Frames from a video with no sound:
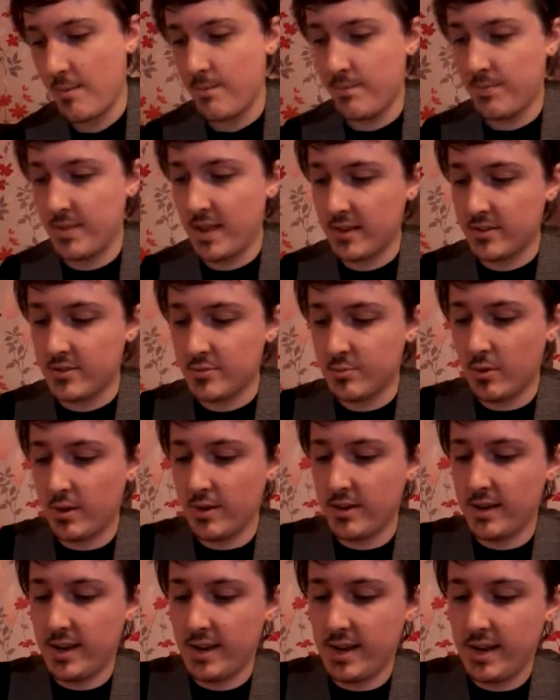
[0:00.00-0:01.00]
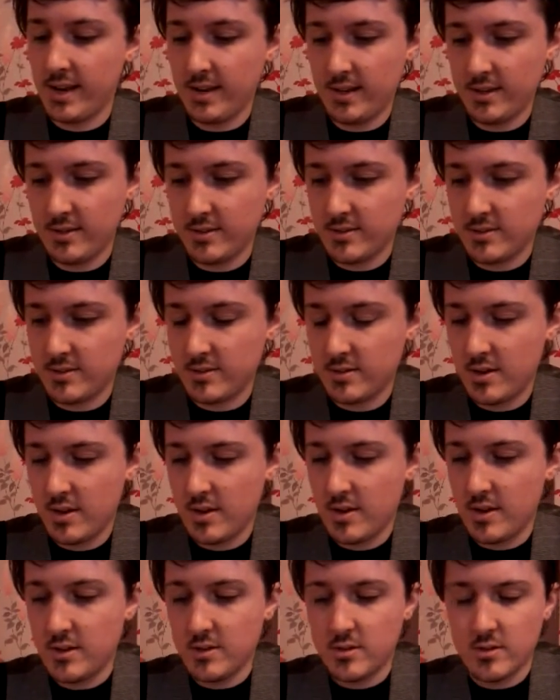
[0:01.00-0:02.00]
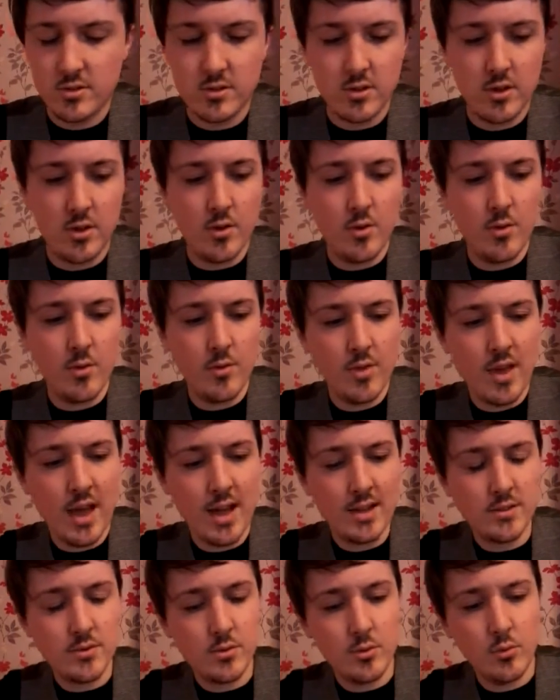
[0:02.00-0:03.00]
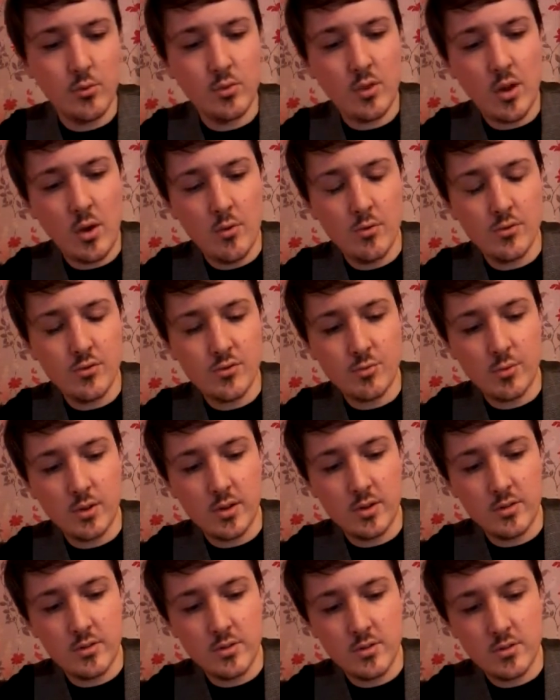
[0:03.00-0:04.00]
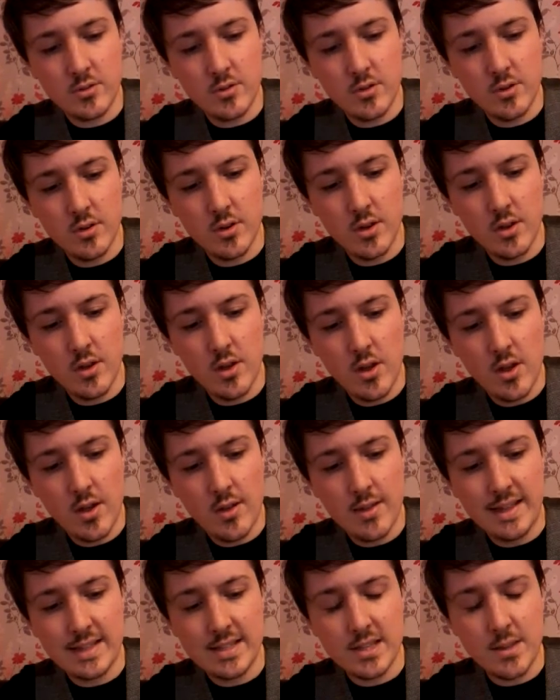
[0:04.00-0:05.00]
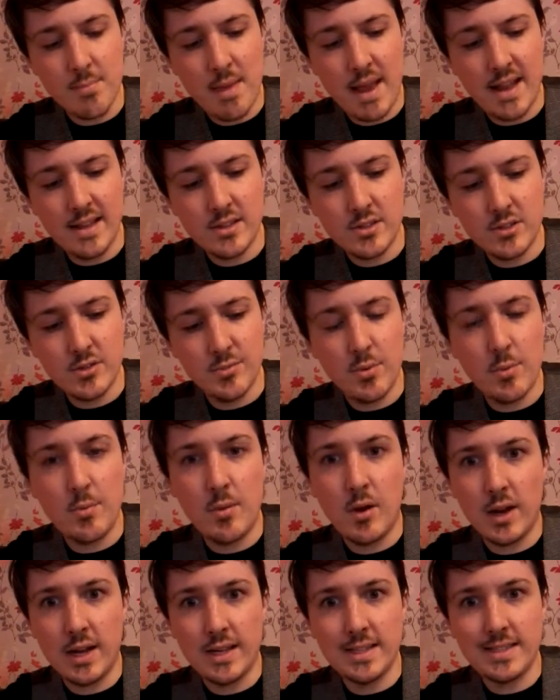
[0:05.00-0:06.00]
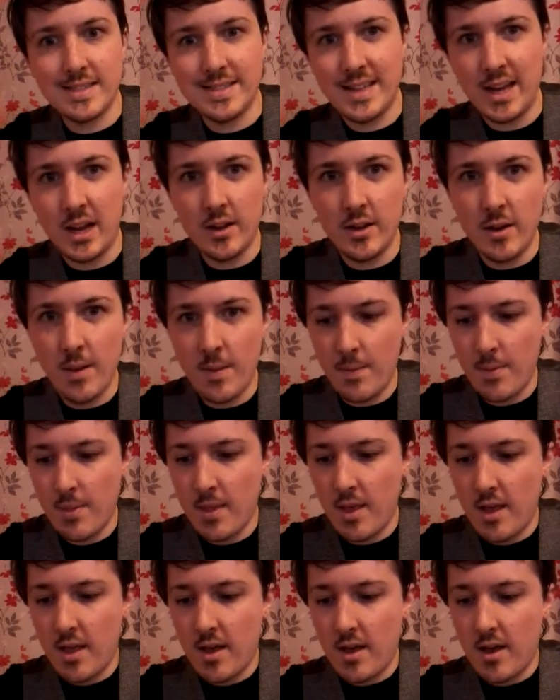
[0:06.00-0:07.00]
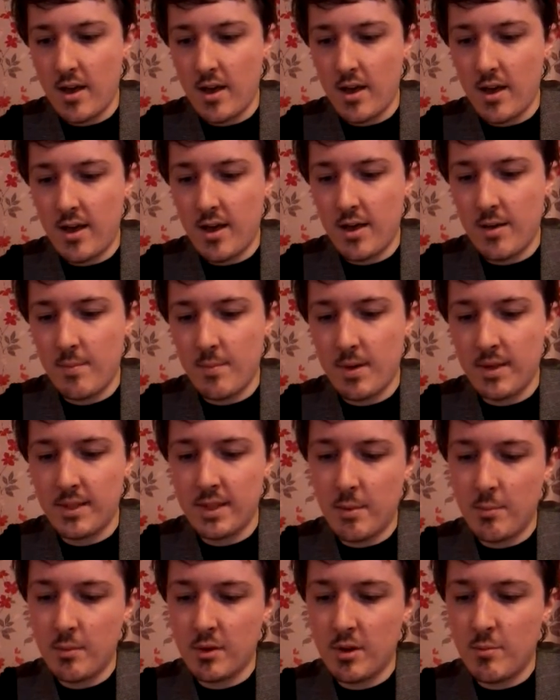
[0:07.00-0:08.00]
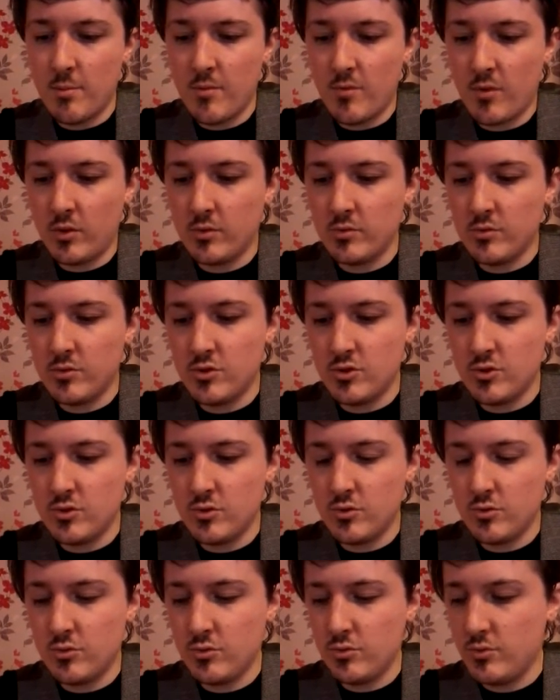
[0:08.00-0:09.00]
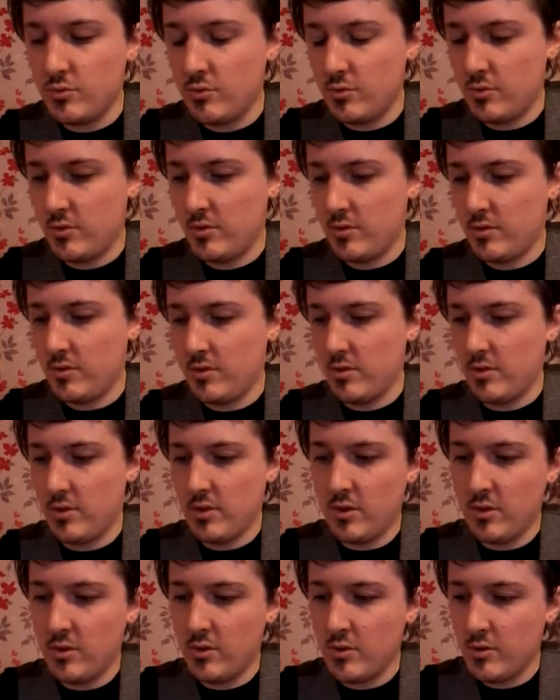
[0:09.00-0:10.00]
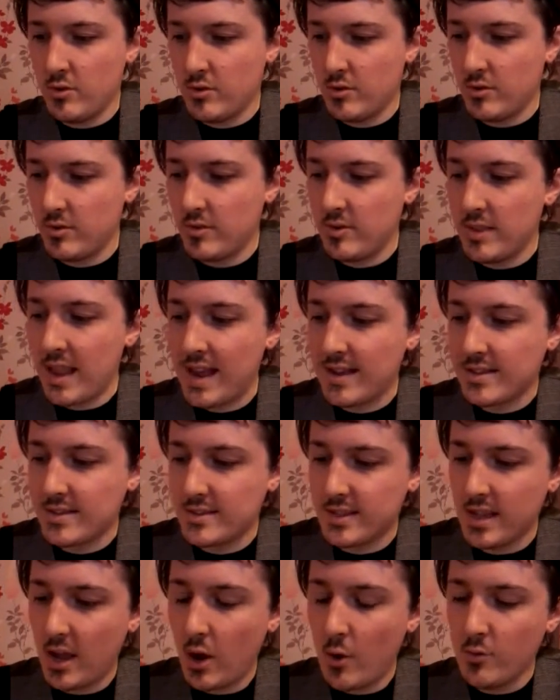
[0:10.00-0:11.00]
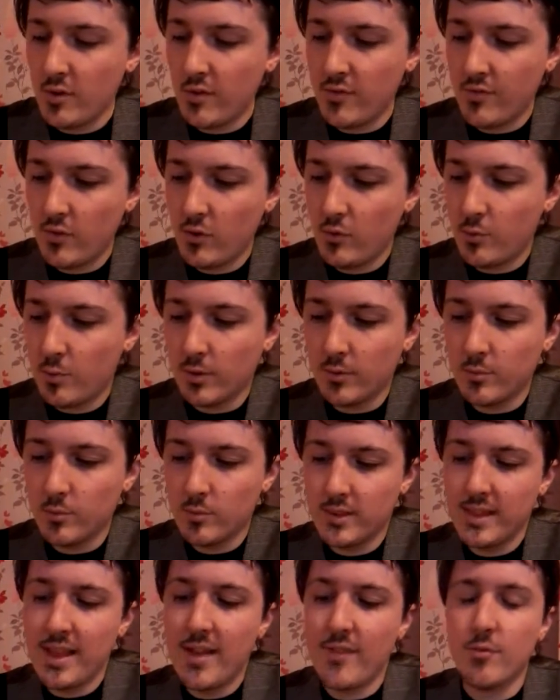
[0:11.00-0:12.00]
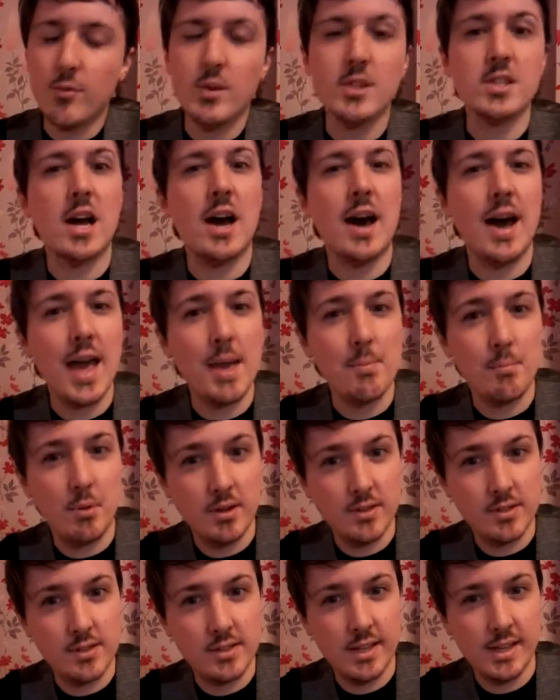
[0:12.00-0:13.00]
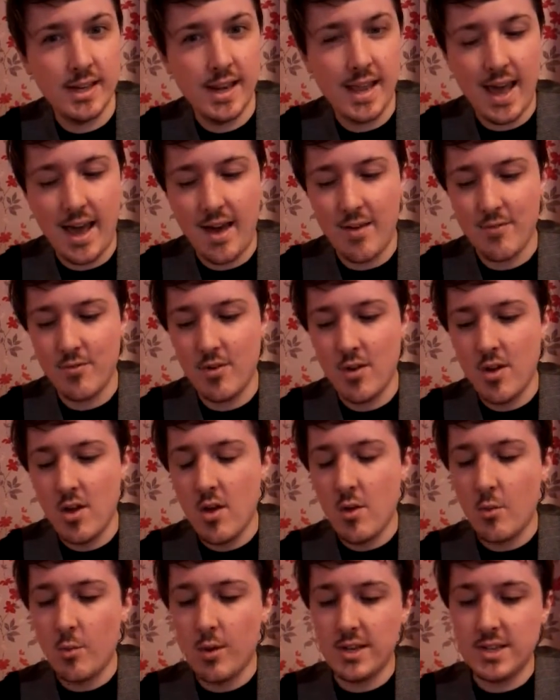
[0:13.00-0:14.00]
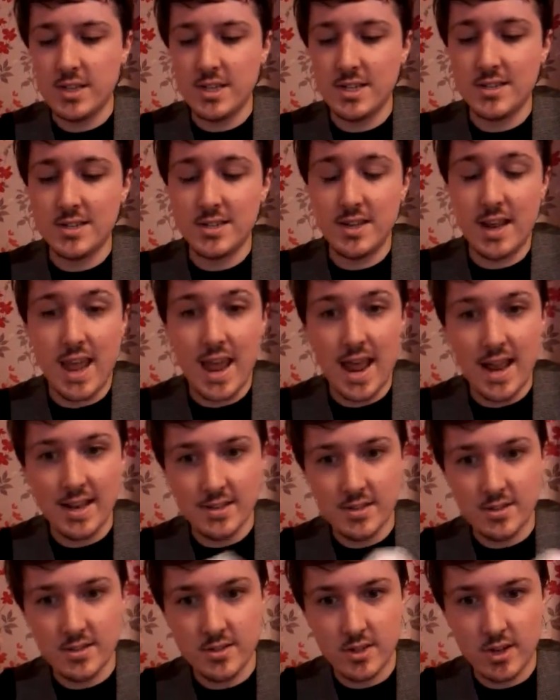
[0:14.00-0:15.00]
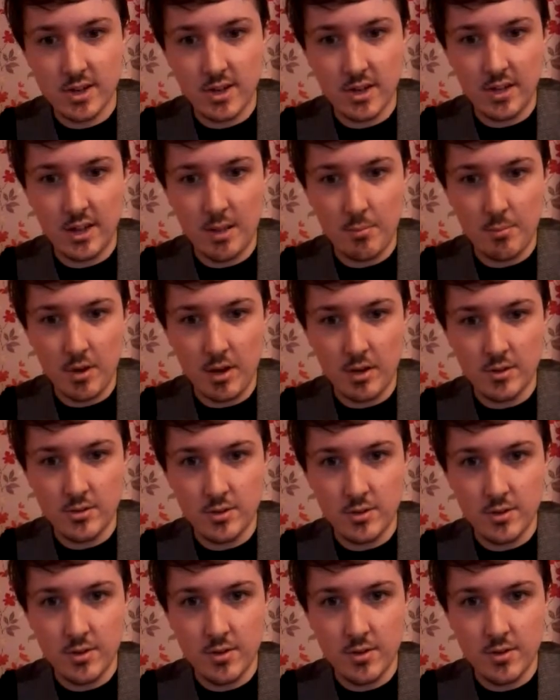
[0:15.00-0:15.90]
Next one is, so that's all those ones. That's the main supermarkets done. And I'm going to move on to the only food one left, which I personally have, which is an Ed's Club Card,